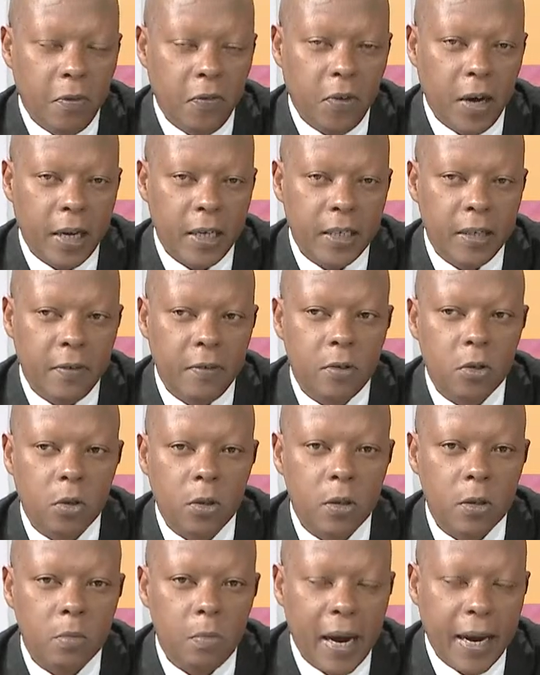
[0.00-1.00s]
Before I
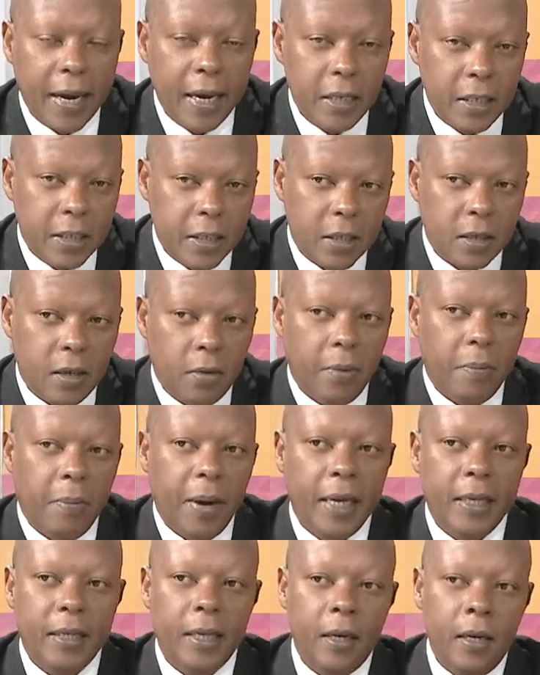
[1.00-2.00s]
introduce my guest, just a
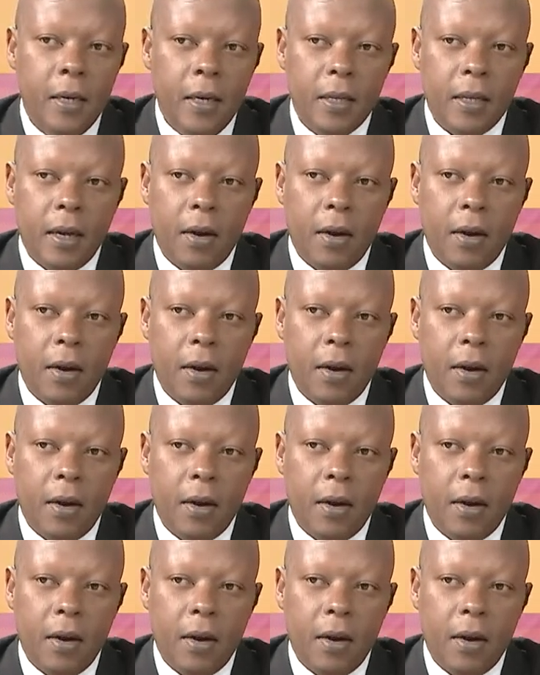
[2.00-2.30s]
reminder